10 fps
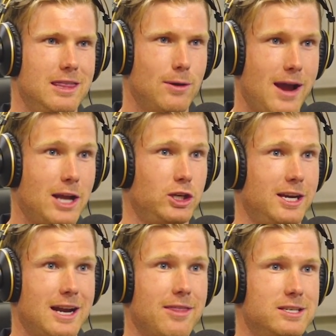there were
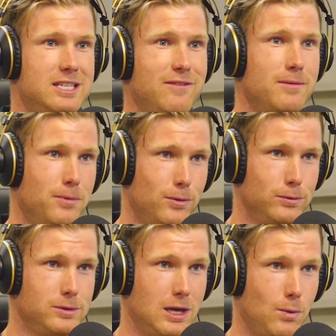actually another seven
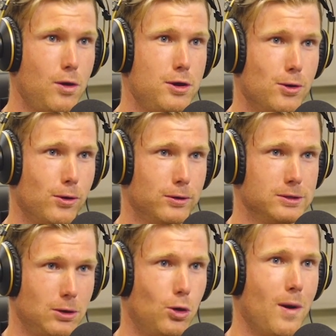balls that were
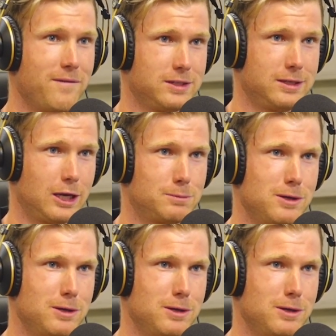Yorkers that all went for six,